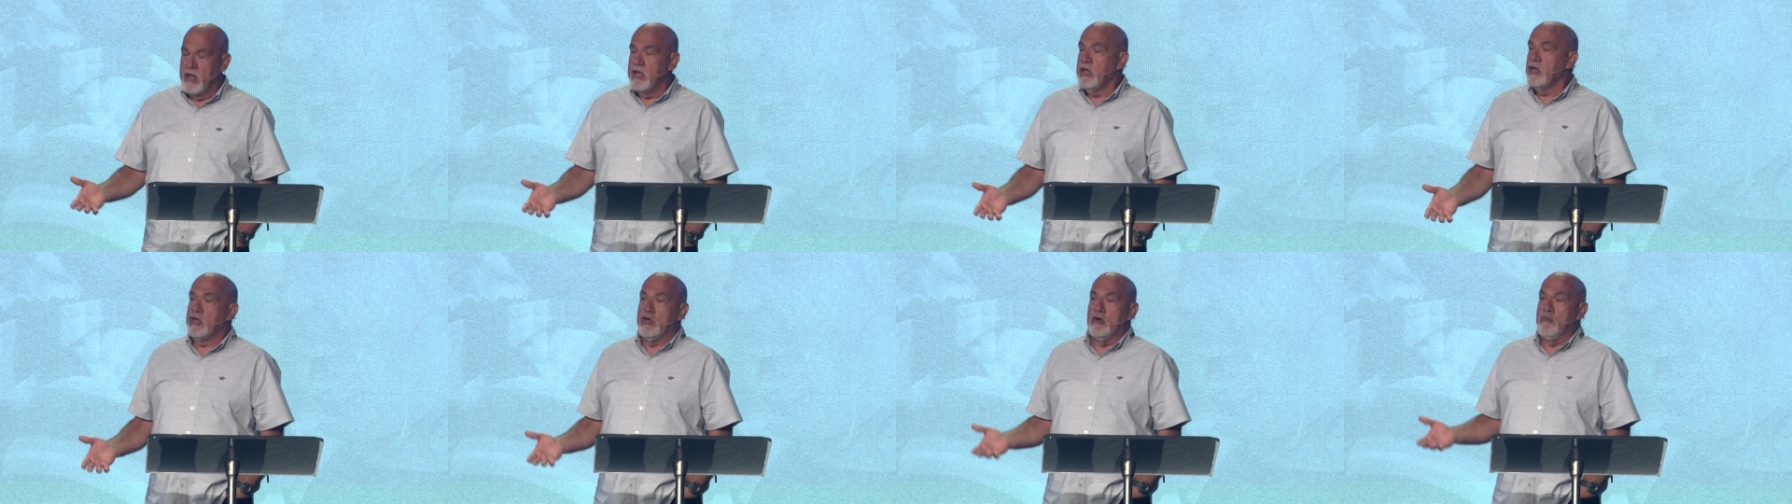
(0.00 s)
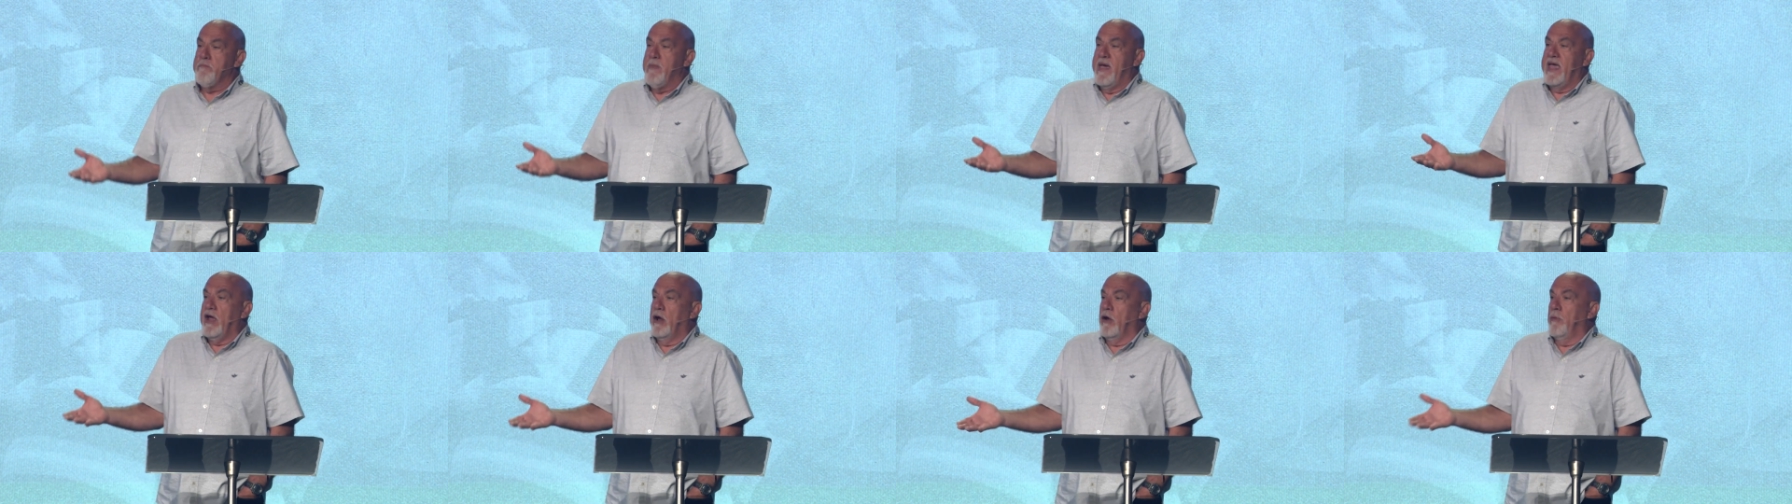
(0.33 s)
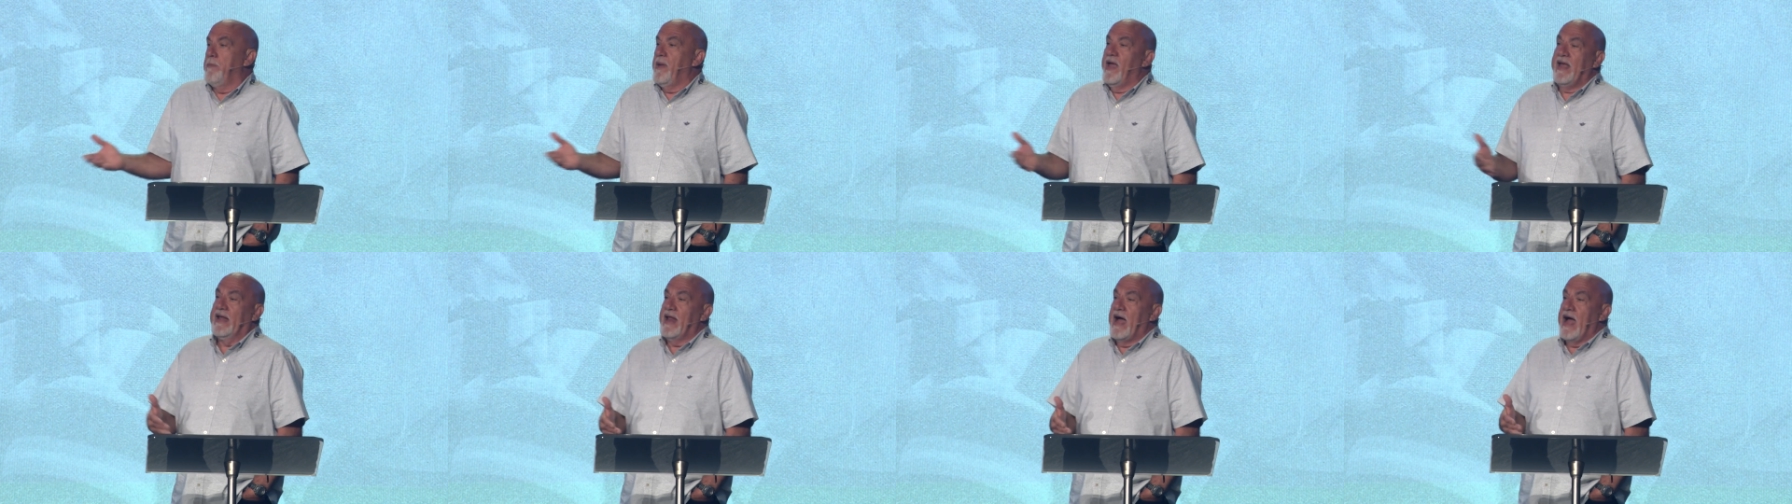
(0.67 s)
You may or
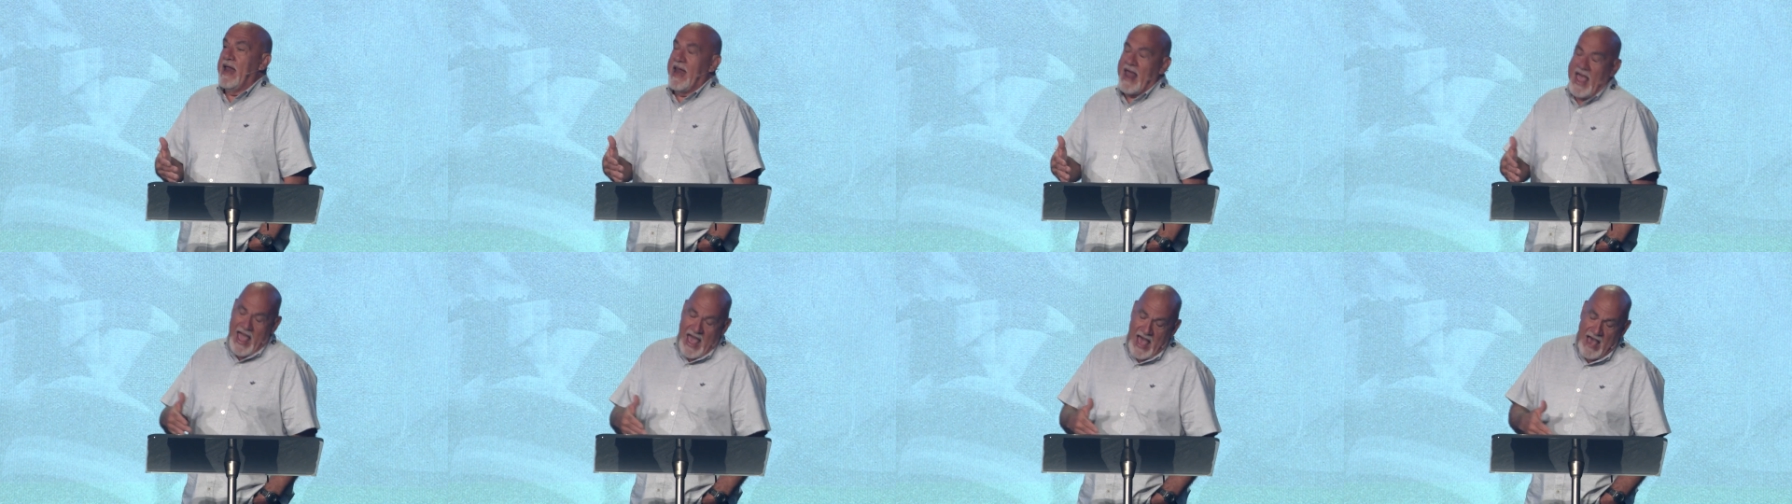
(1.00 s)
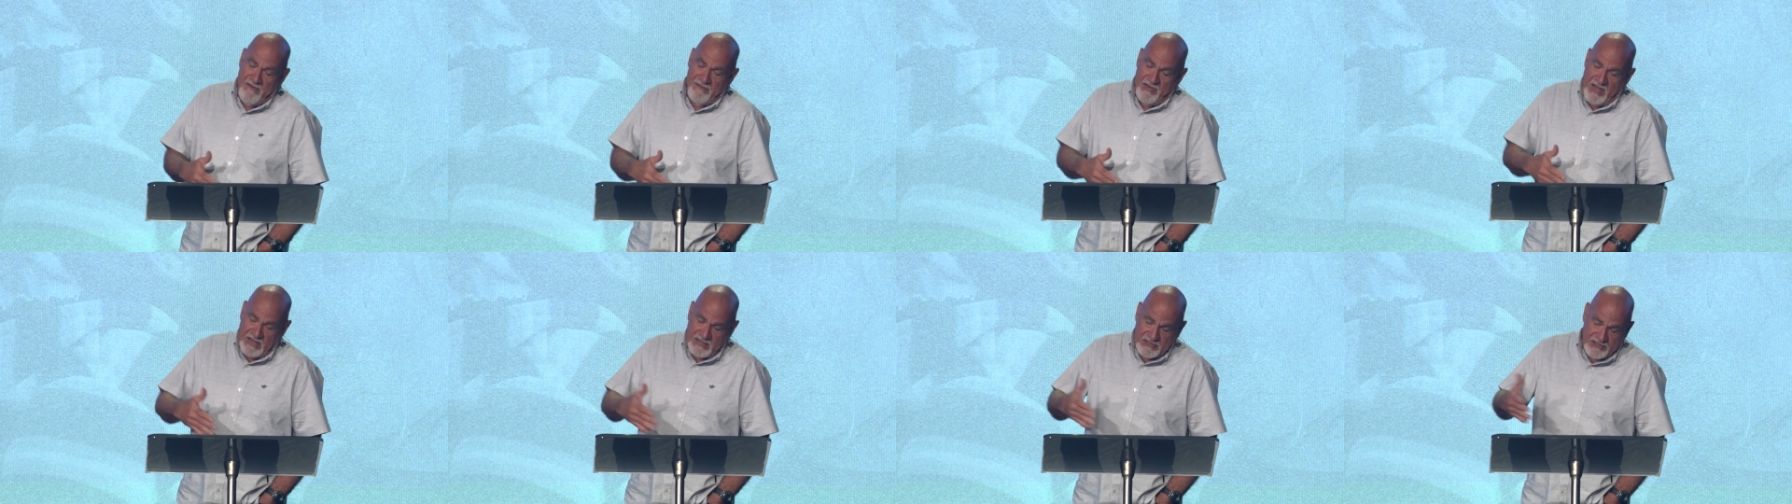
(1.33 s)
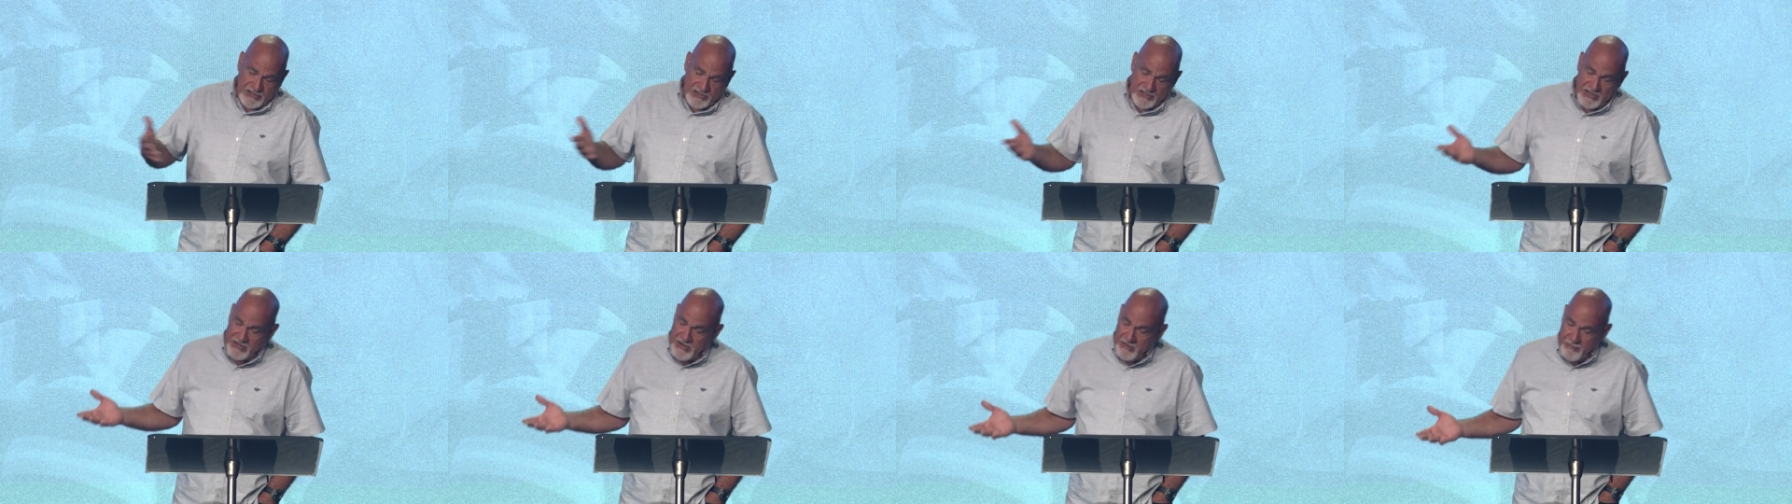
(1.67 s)
may not have
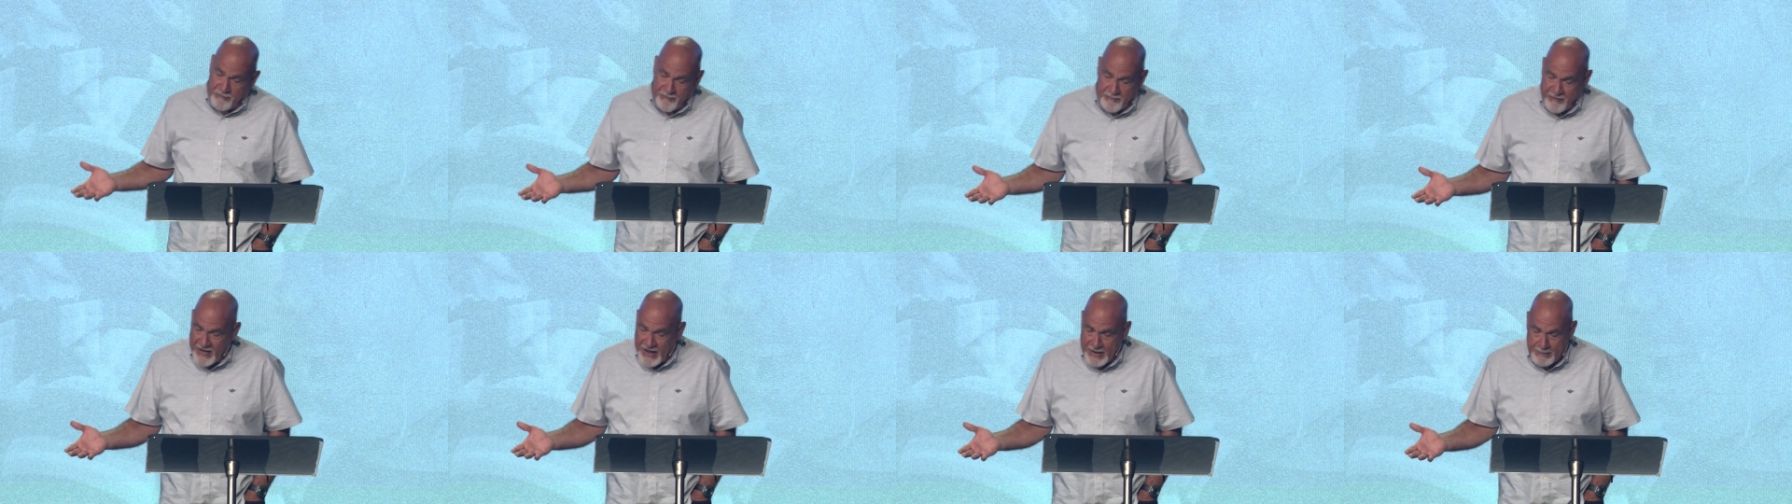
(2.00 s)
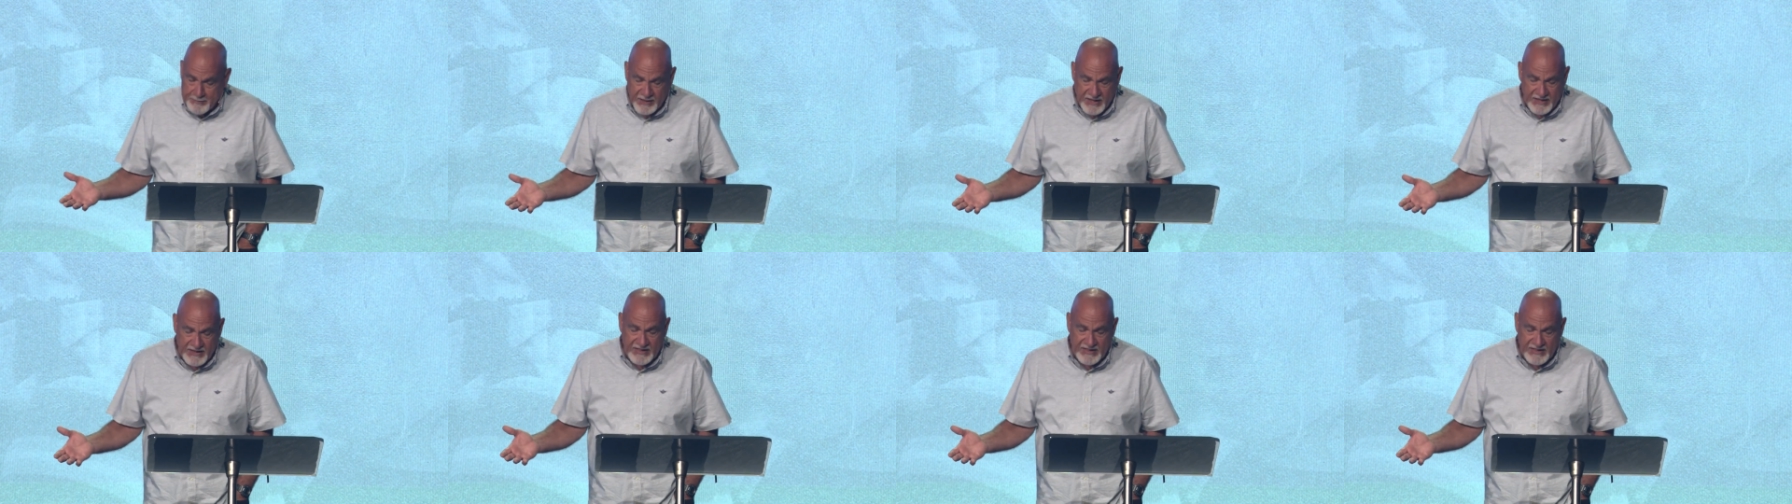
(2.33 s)
extended family